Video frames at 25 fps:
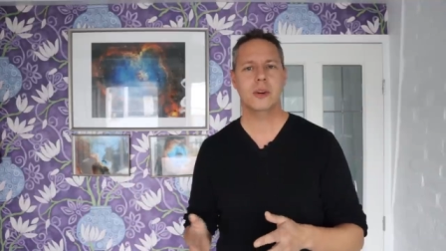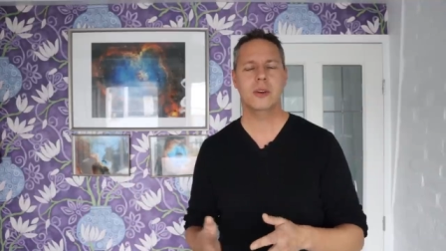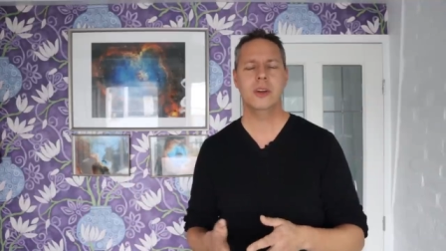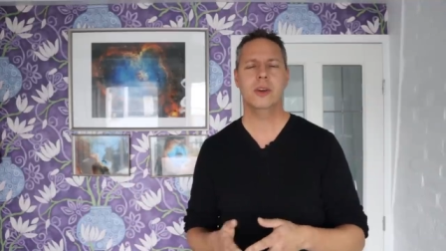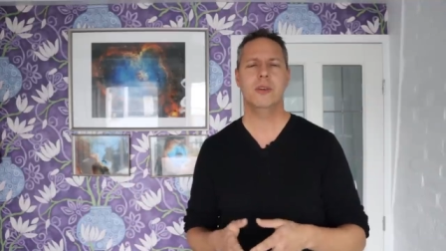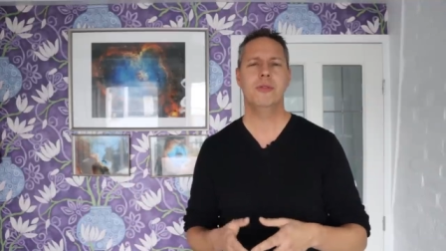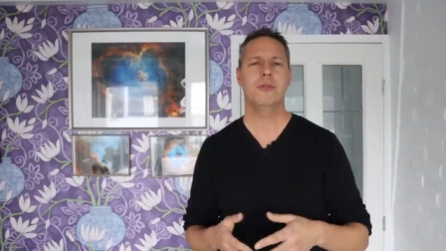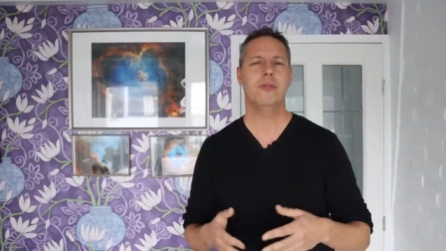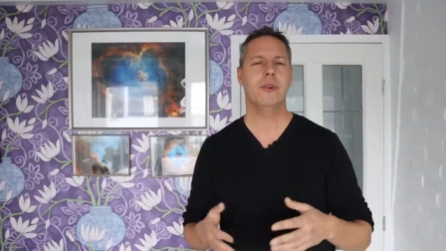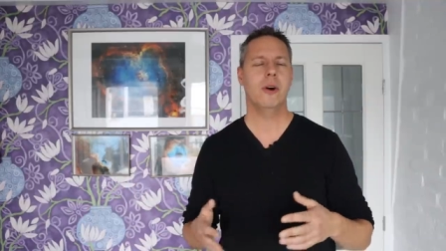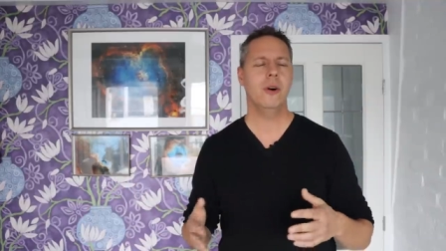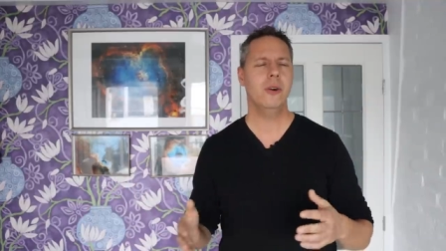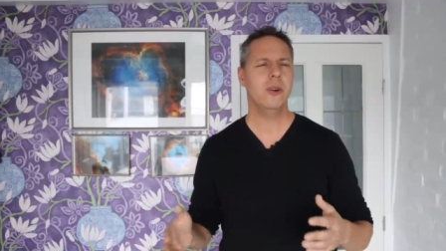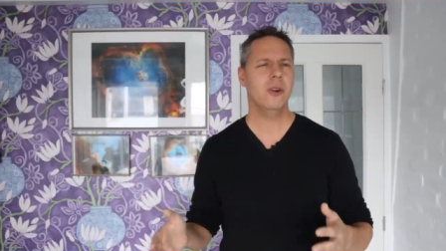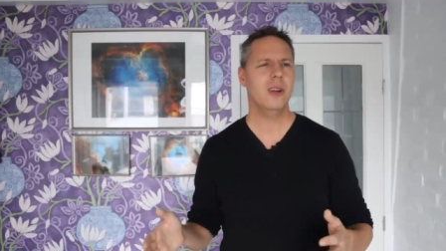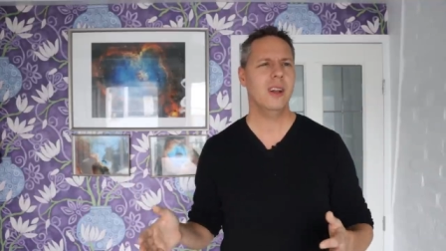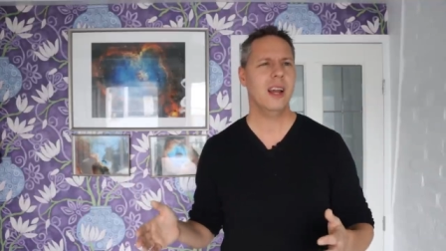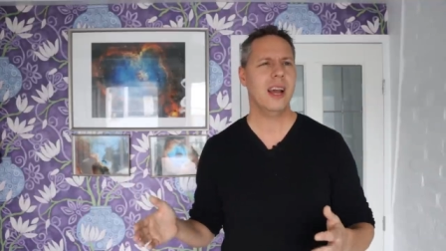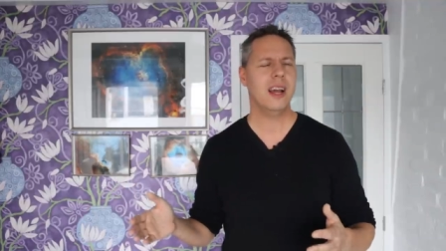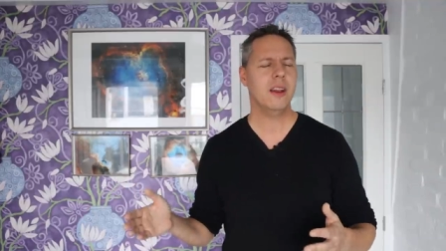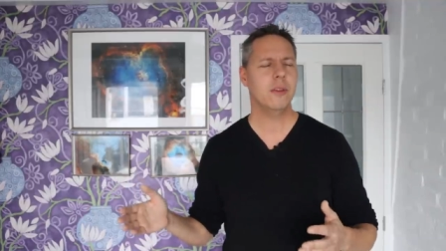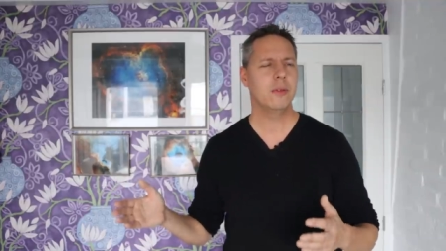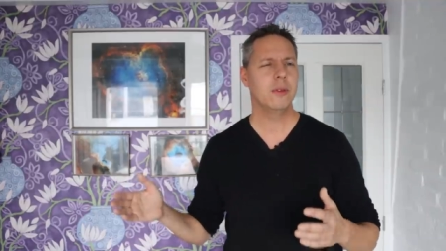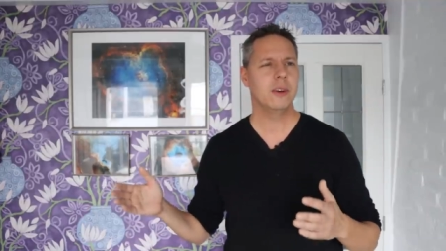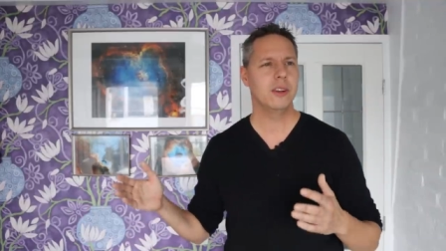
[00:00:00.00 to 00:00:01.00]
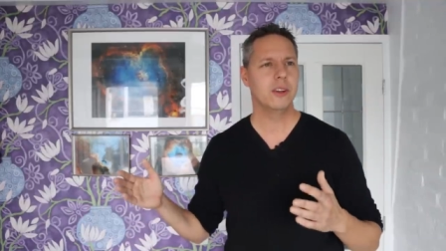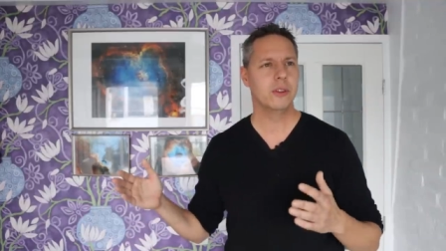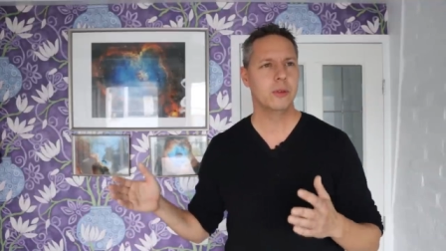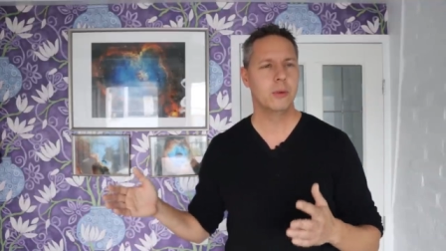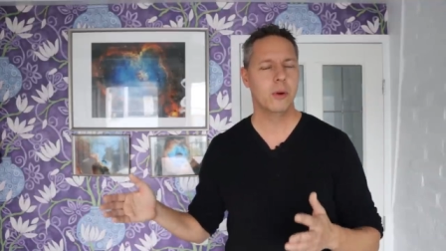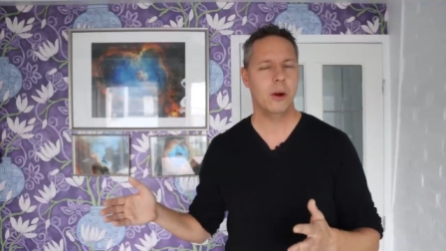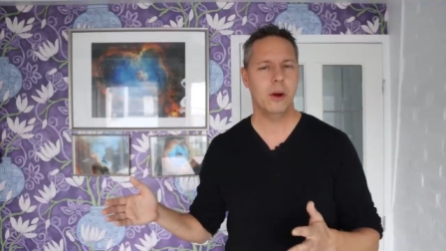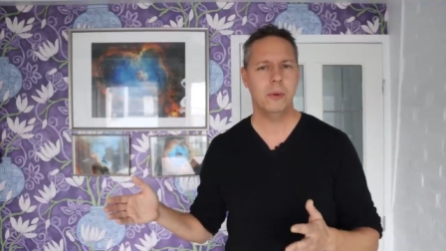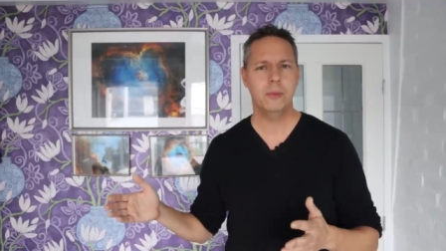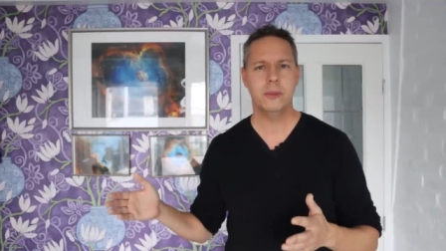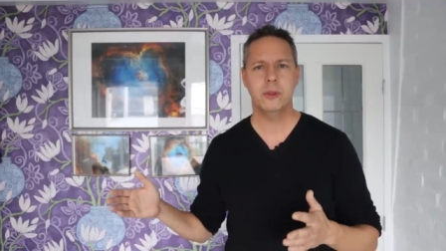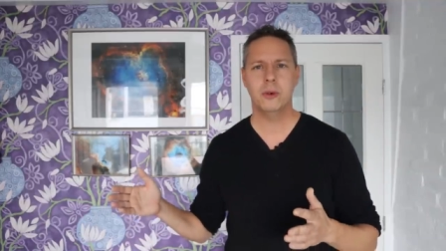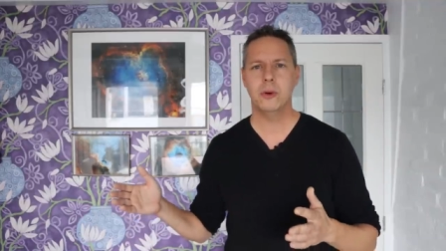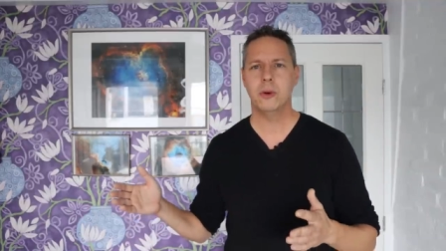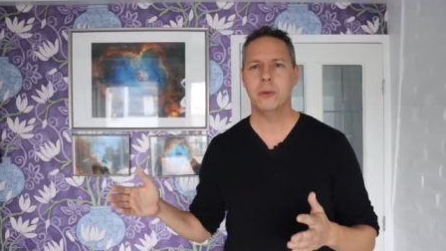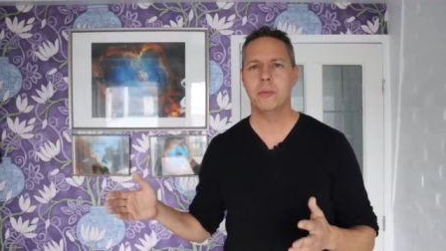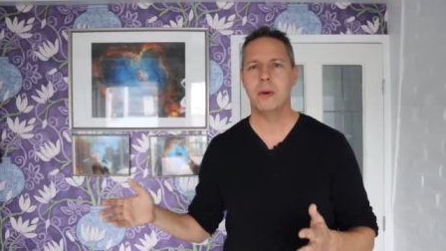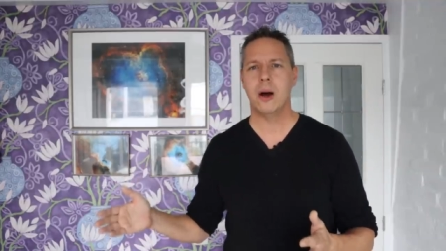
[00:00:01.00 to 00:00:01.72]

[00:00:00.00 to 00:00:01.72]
So your focal length will drop to